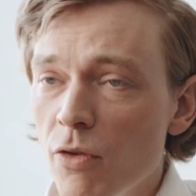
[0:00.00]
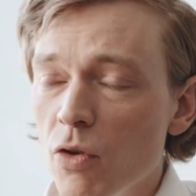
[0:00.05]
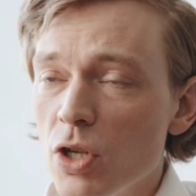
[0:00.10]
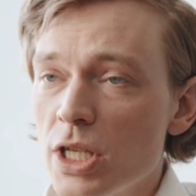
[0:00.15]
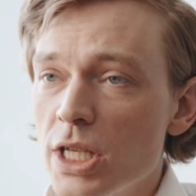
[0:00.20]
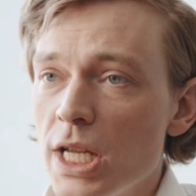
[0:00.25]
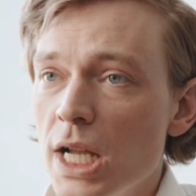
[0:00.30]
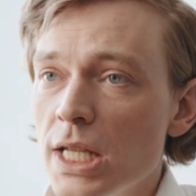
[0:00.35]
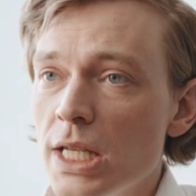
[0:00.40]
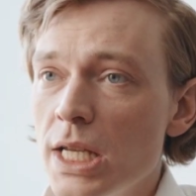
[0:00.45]

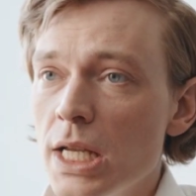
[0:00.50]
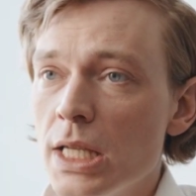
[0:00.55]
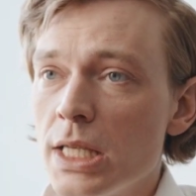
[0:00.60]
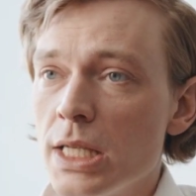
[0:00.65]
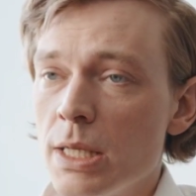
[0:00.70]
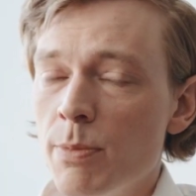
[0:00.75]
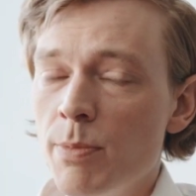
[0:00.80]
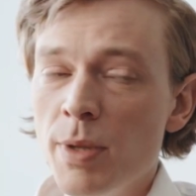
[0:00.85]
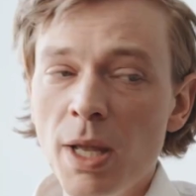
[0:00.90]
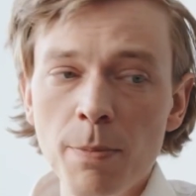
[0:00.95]
this is not going
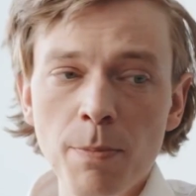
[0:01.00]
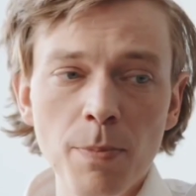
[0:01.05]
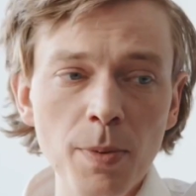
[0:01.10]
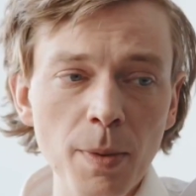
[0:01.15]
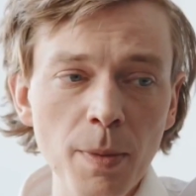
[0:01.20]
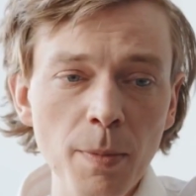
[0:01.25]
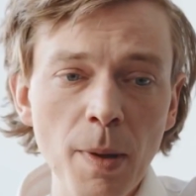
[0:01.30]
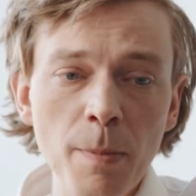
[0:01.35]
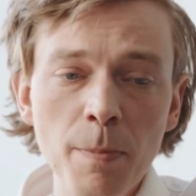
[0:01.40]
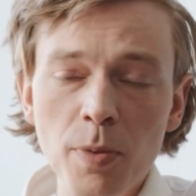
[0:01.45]
to resonate
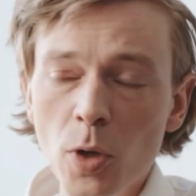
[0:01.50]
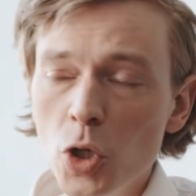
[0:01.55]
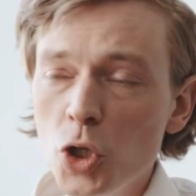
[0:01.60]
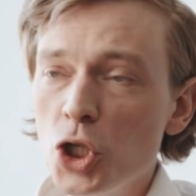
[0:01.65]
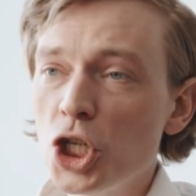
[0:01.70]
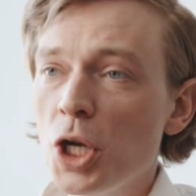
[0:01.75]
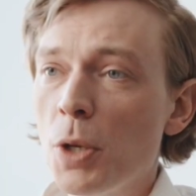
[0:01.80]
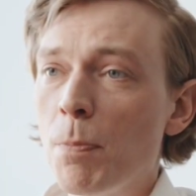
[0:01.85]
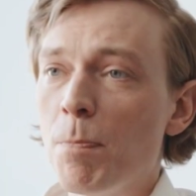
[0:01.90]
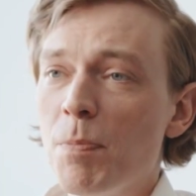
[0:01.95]
for you.
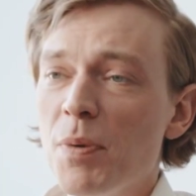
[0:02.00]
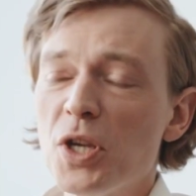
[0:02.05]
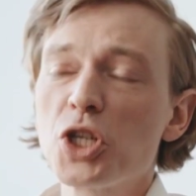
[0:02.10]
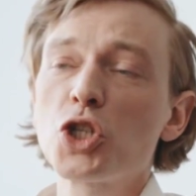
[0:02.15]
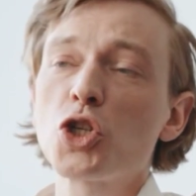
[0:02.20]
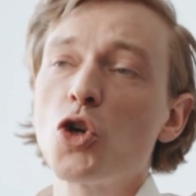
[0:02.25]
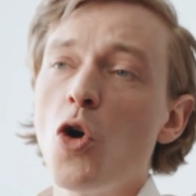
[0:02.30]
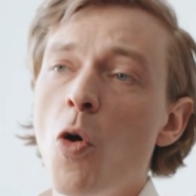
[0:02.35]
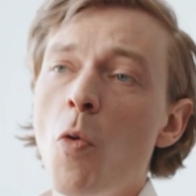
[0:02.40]
Like, if you